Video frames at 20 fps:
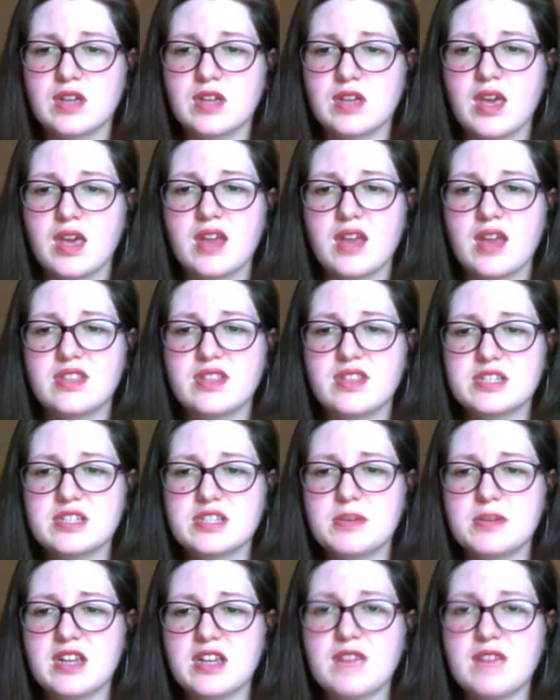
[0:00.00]
This one,
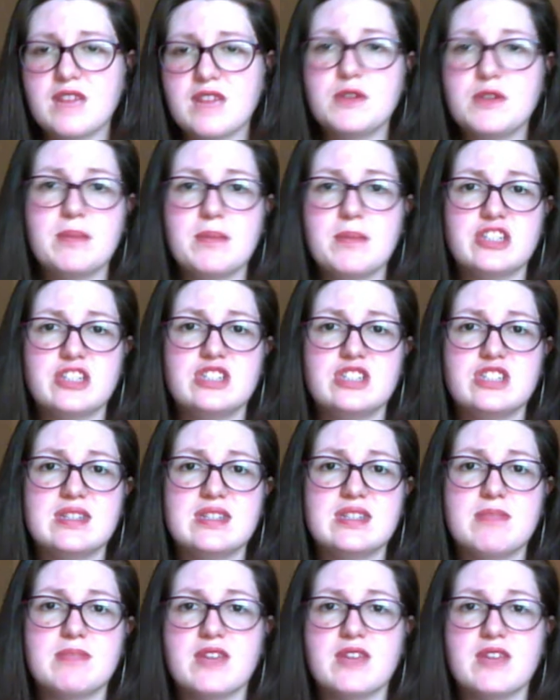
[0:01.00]
if you mention
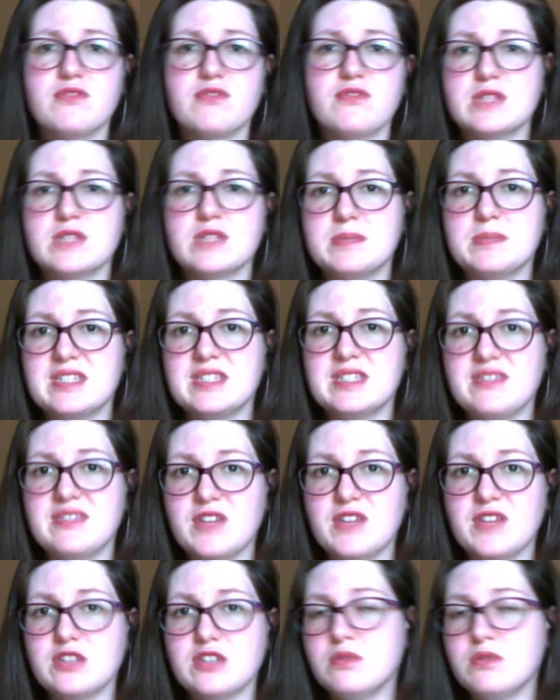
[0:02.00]
something specific
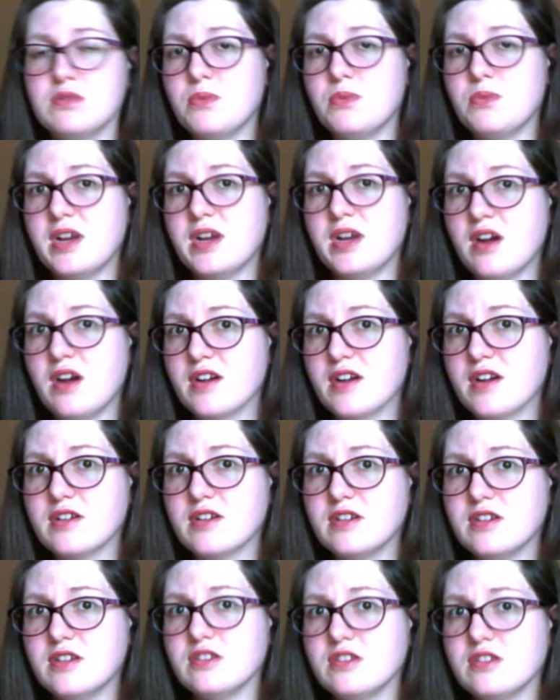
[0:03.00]
to one article,
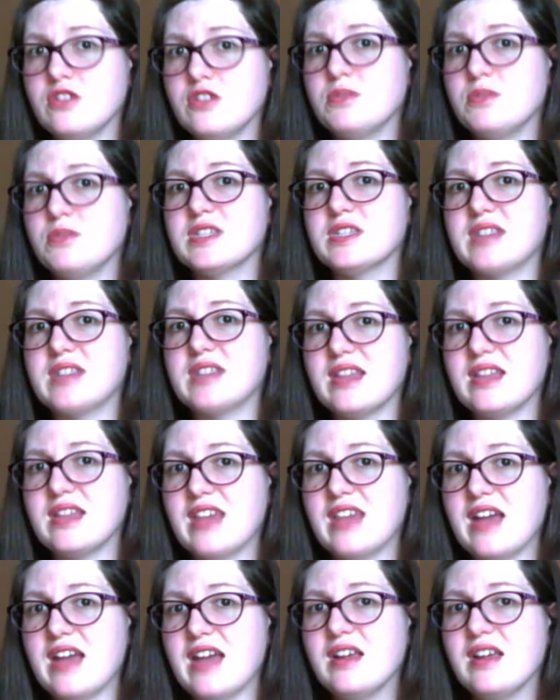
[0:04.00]
you will cite that.
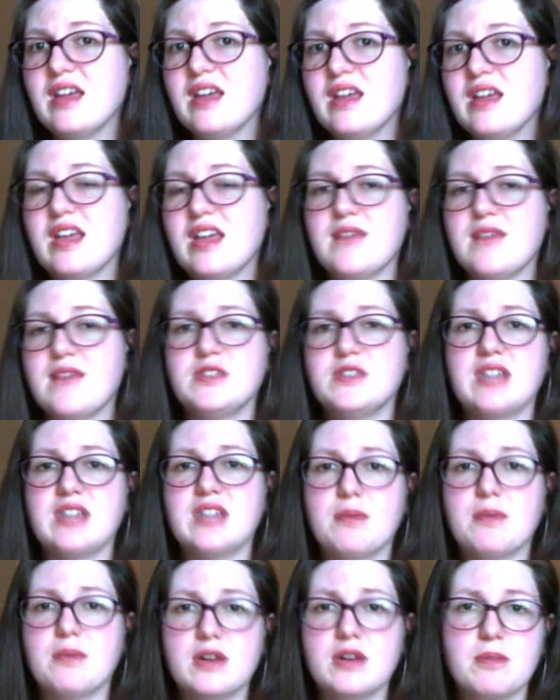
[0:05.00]
If you stay
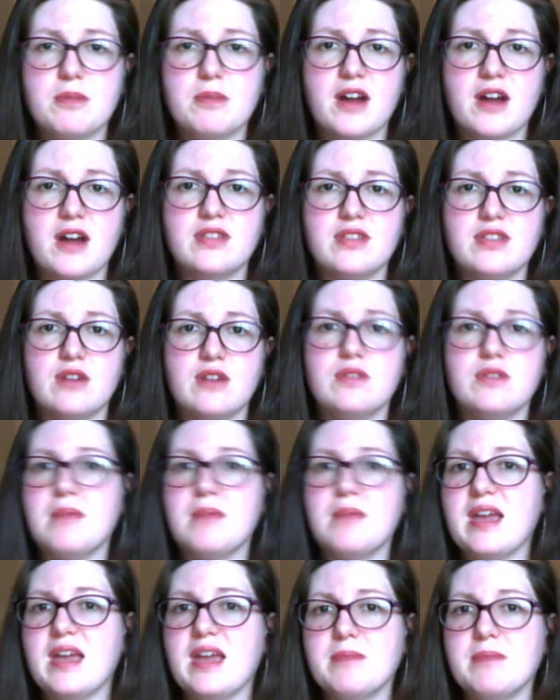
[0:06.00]
pretty broad, though, you may
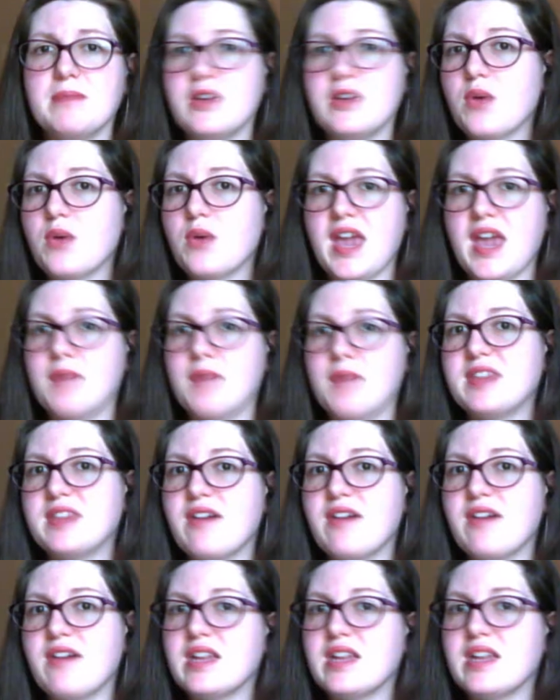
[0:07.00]
be okay without
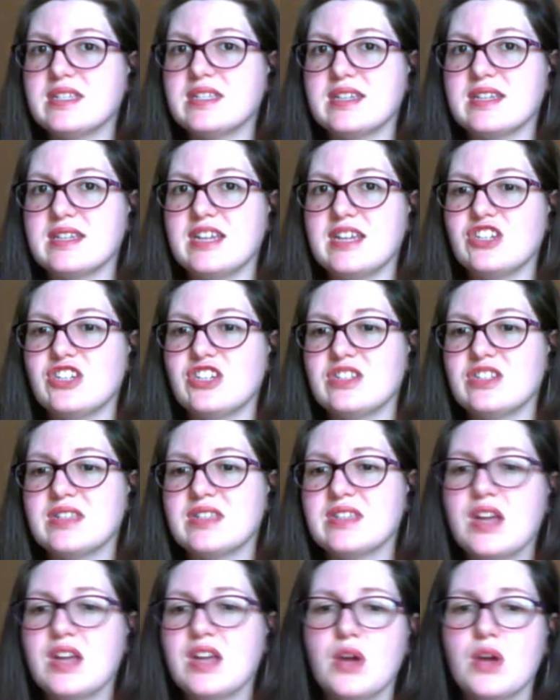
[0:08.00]
any citations.
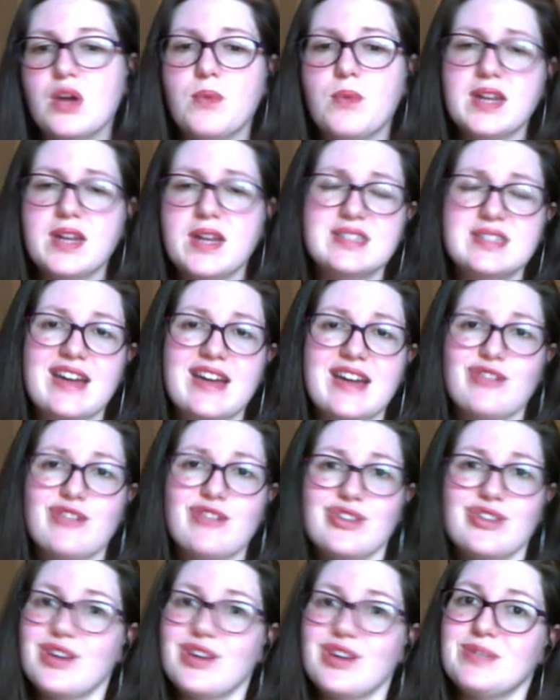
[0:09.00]
When in doubt, you can
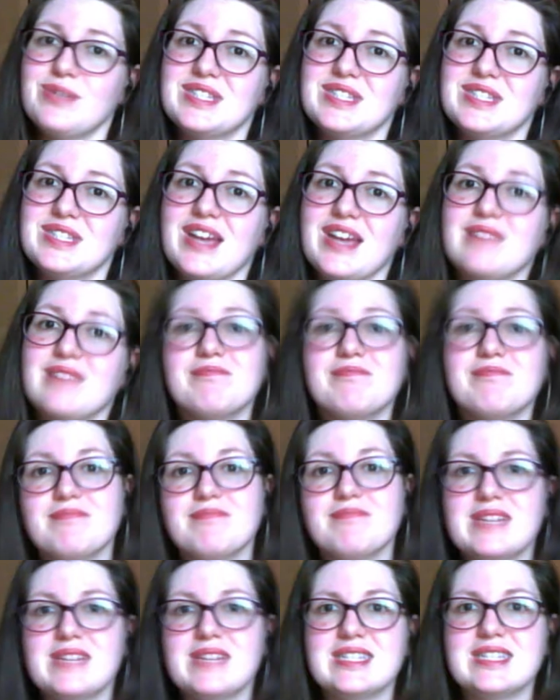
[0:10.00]
always cite.
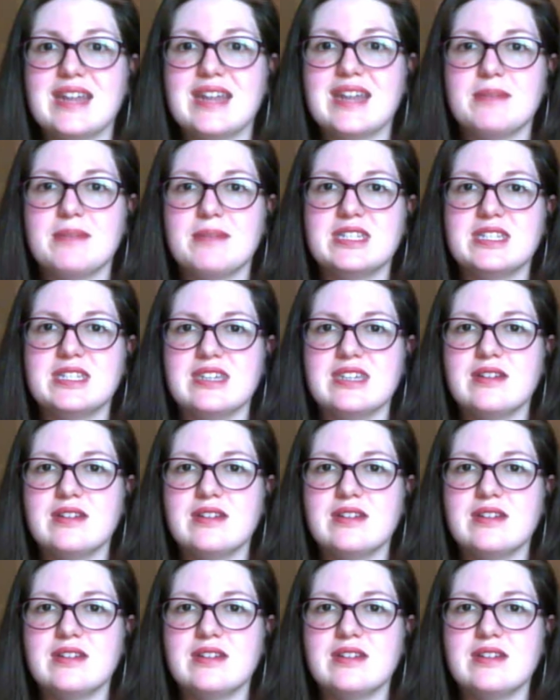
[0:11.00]
It's not a big deal.